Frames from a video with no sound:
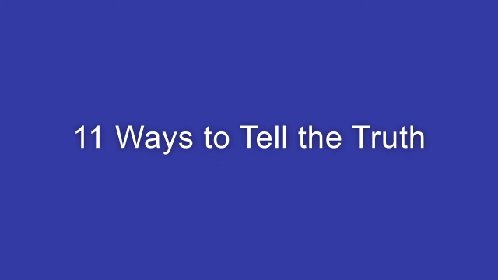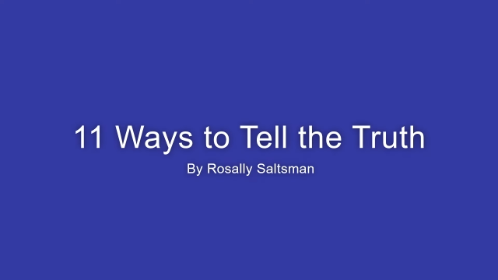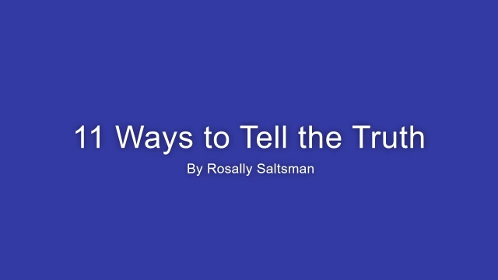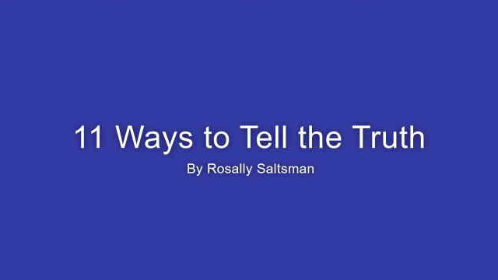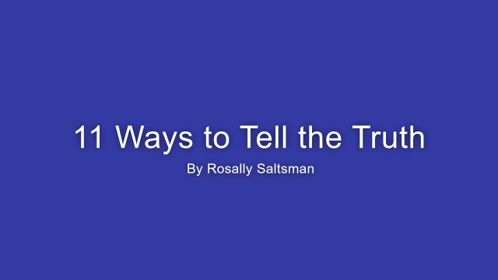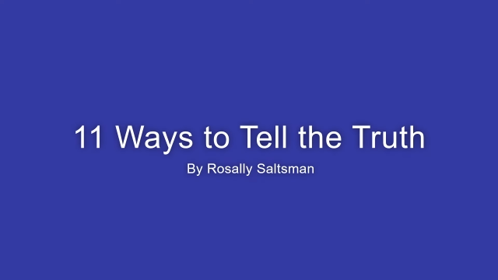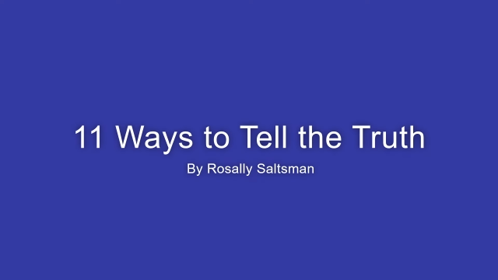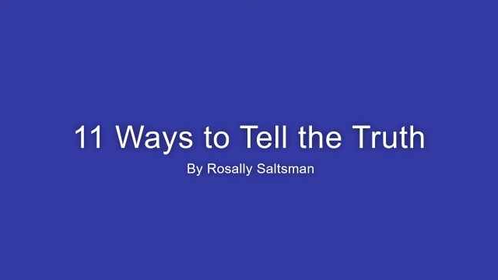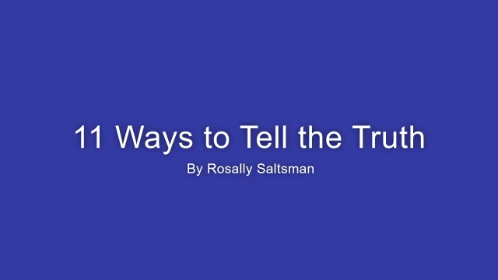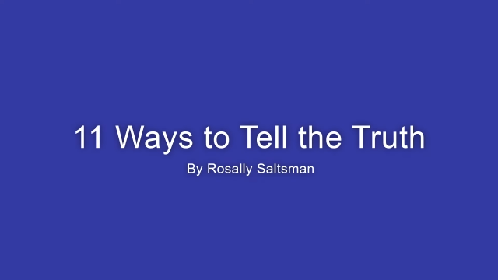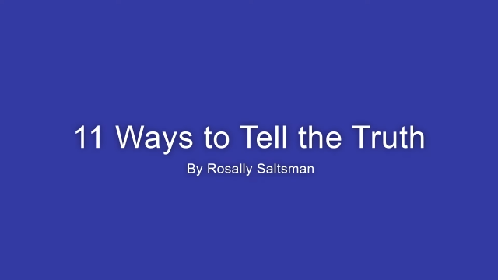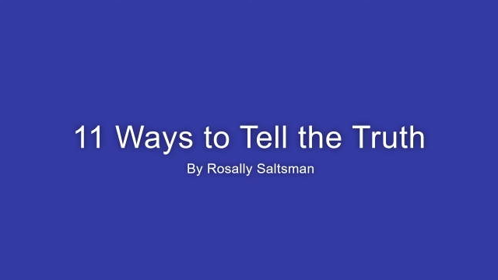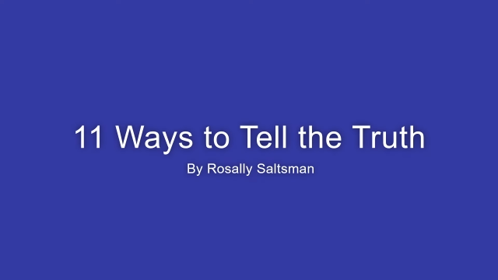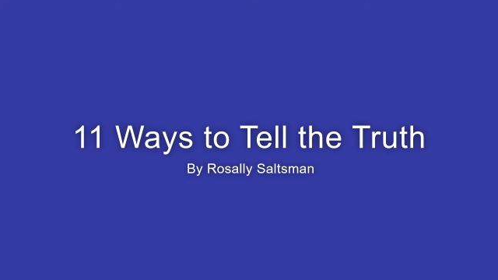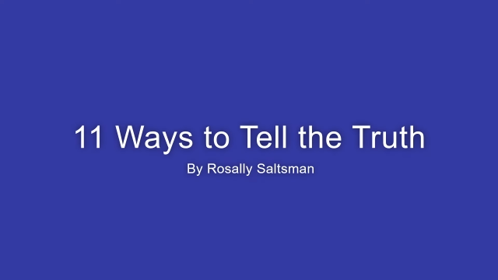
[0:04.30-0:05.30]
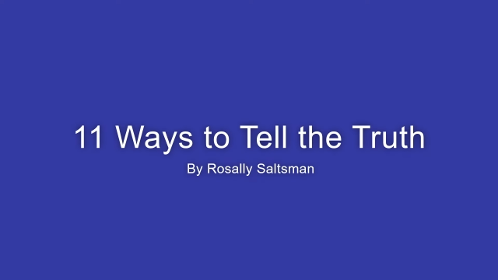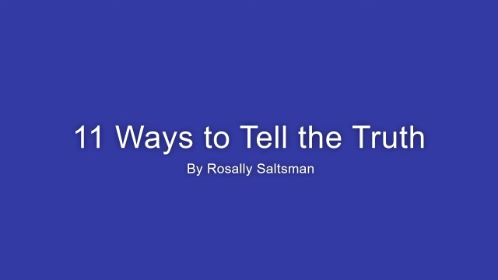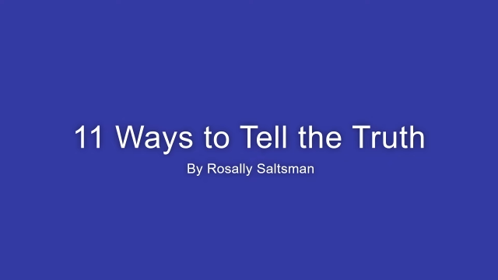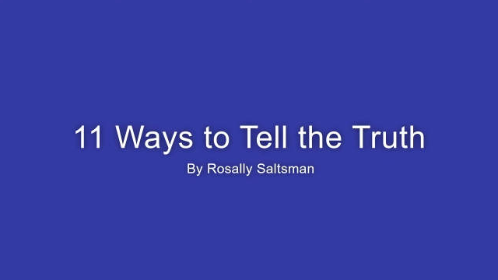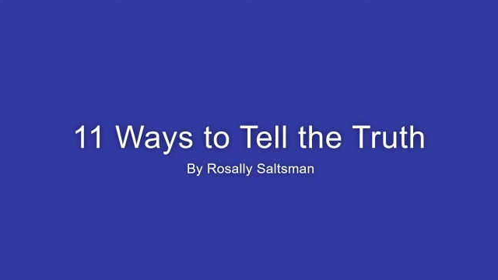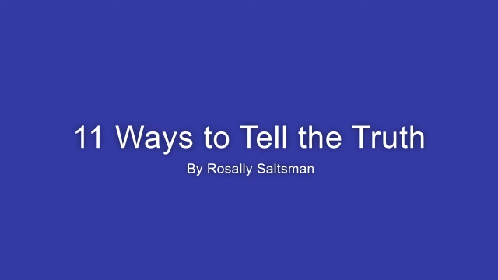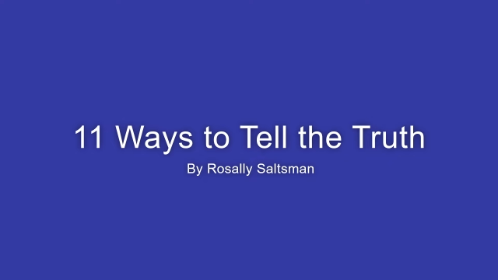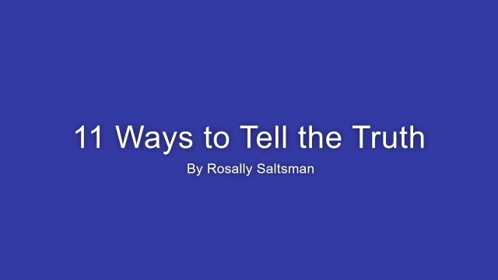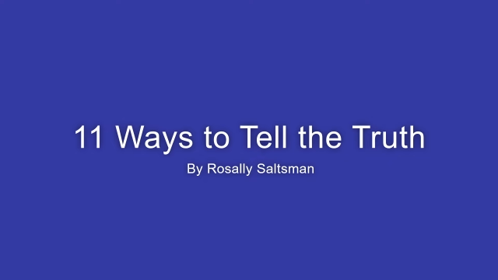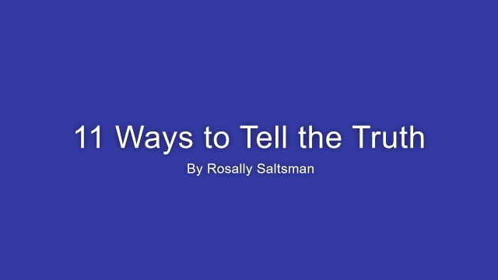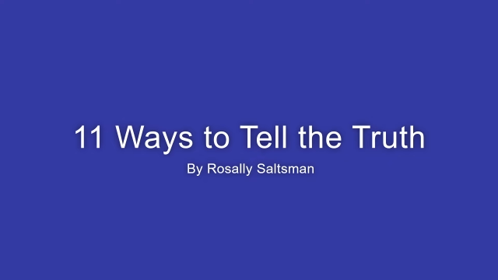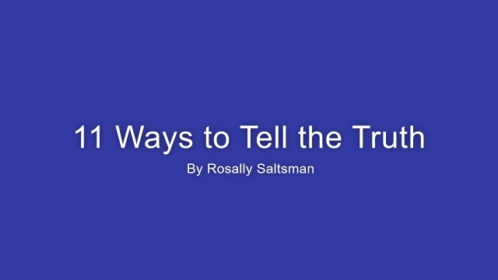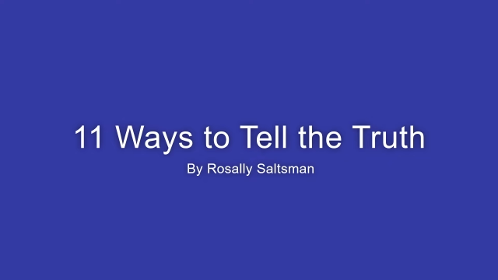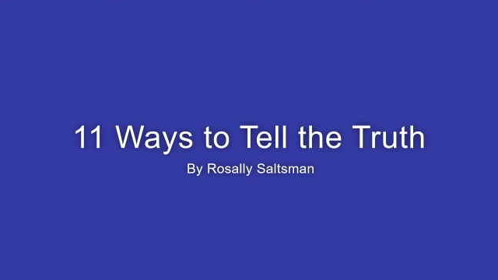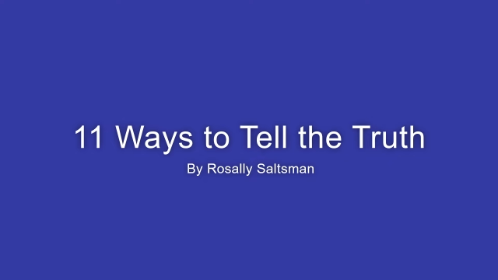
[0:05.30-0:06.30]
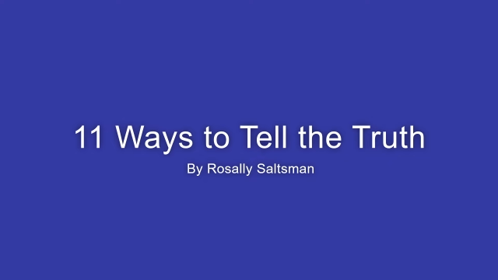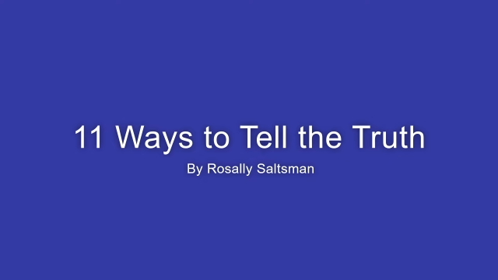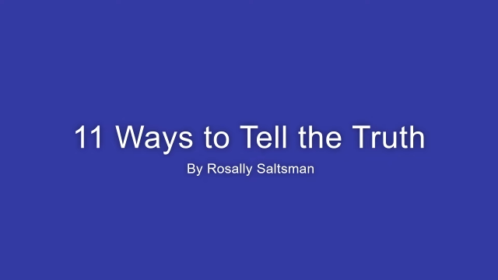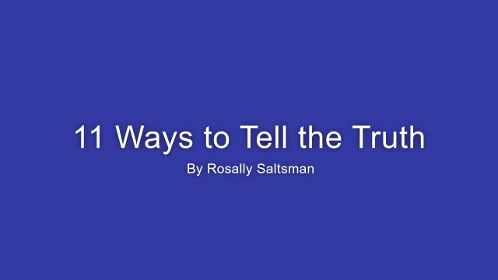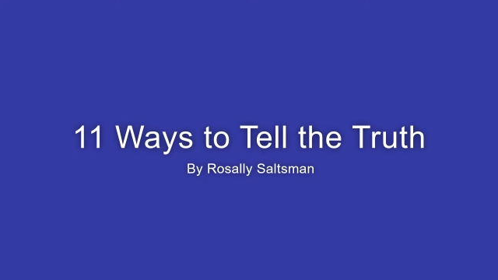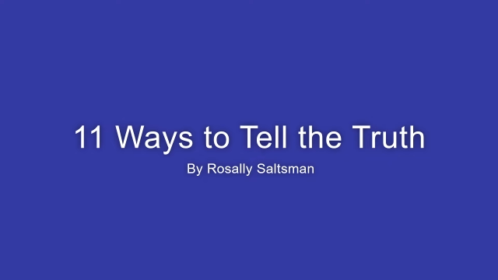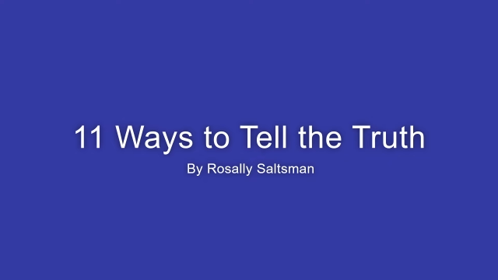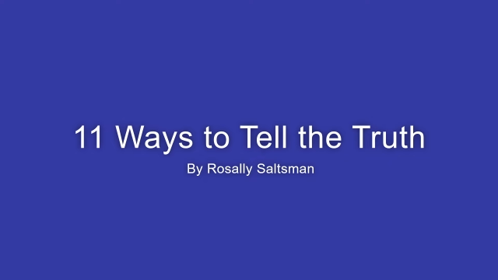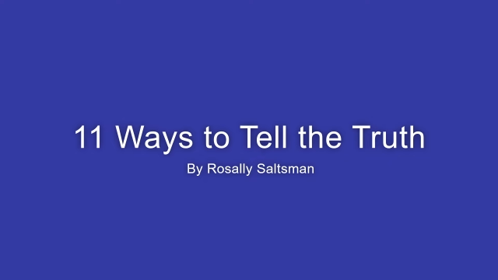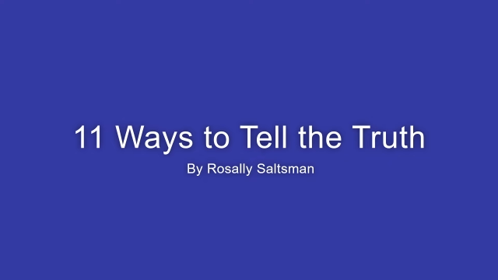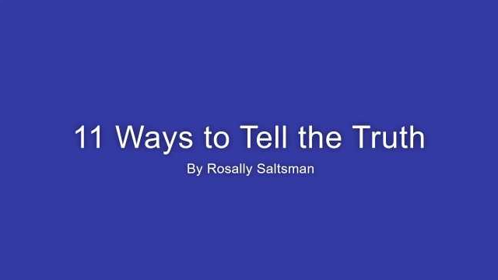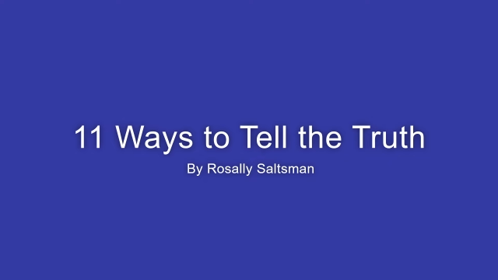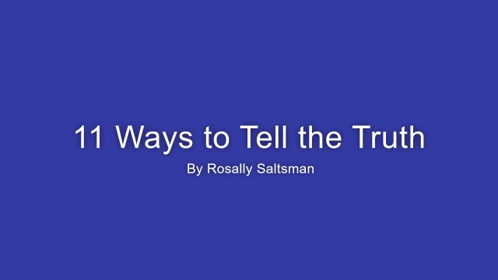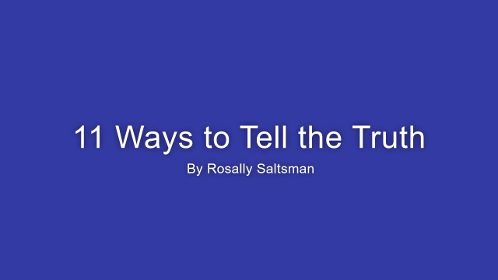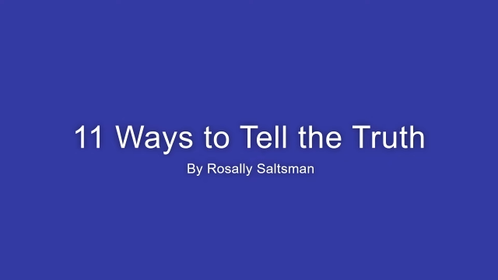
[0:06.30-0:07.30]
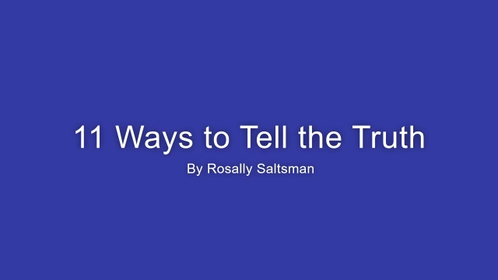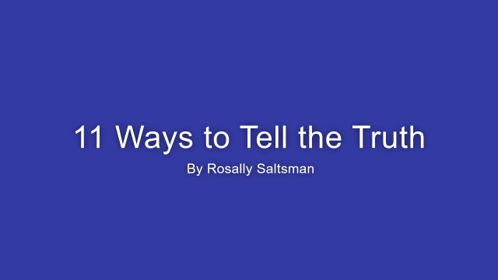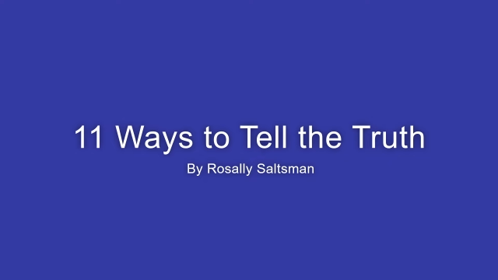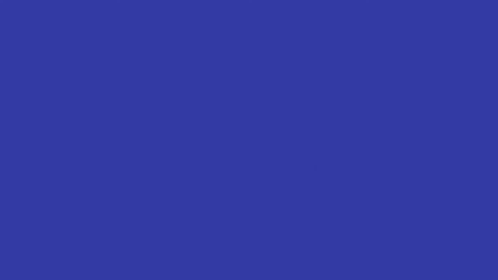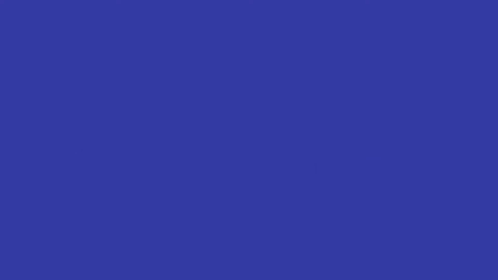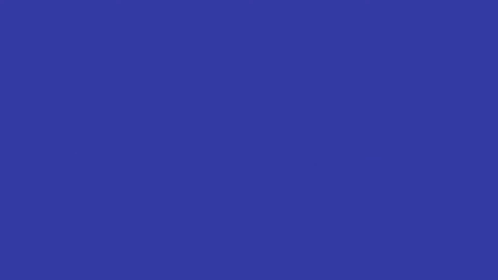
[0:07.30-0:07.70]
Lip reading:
No face is visible, so there are no lips to read.